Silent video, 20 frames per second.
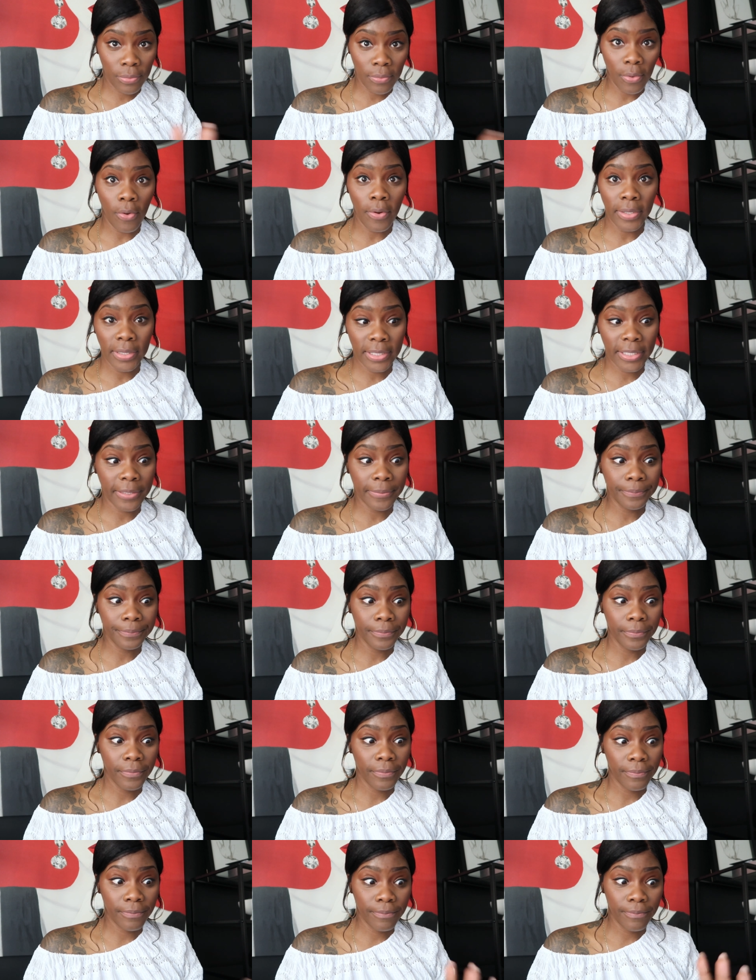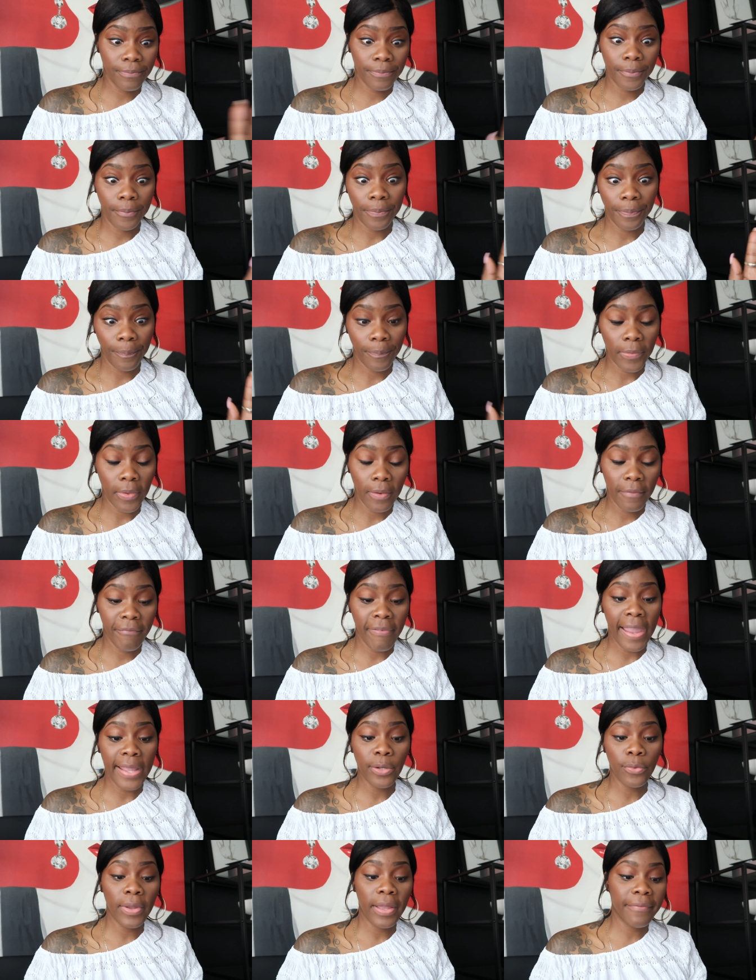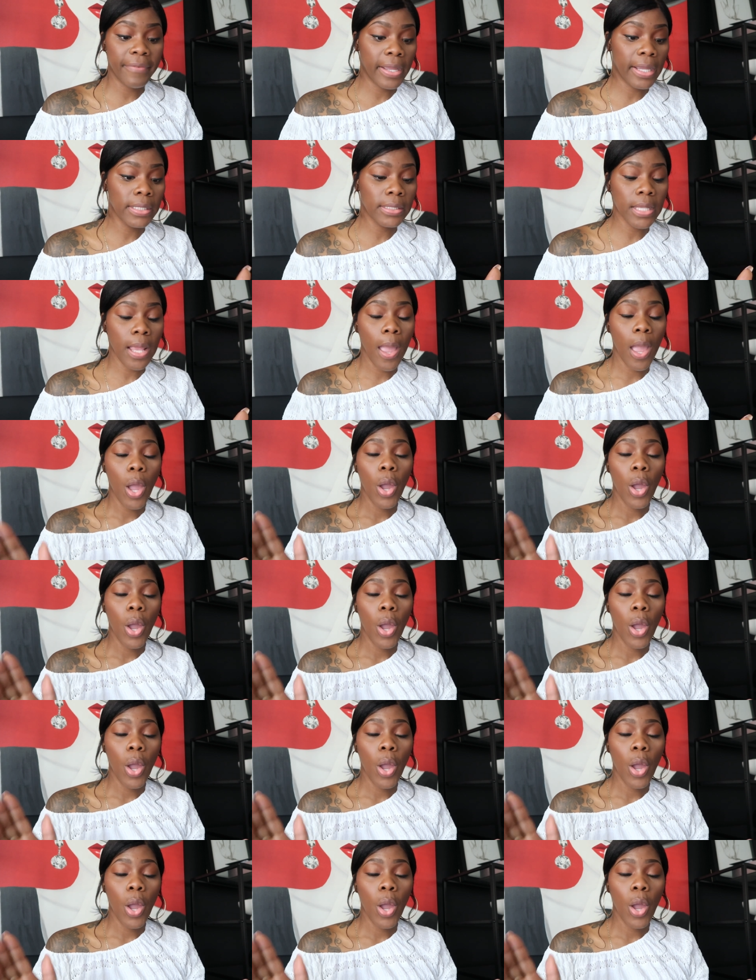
thoughts, final advice,